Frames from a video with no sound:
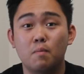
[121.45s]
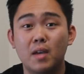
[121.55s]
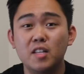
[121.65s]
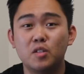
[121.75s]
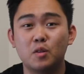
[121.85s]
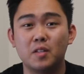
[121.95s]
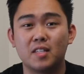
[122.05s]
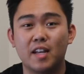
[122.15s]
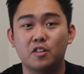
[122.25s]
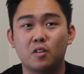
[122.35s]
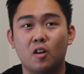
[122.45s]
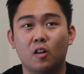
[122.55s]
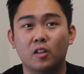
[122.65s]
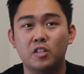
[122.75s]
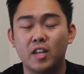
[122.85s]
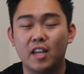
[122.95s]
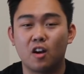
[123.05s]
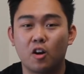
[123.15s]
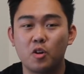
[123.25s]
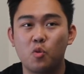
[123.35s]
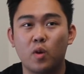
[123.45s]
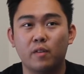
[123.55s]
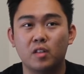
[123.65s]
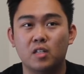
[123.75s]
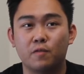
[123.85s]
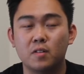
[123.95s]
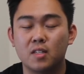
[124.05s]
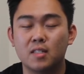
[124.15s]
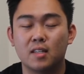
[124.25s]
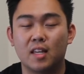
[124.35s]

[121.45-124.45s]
Many students enter college and aren't aware of the differences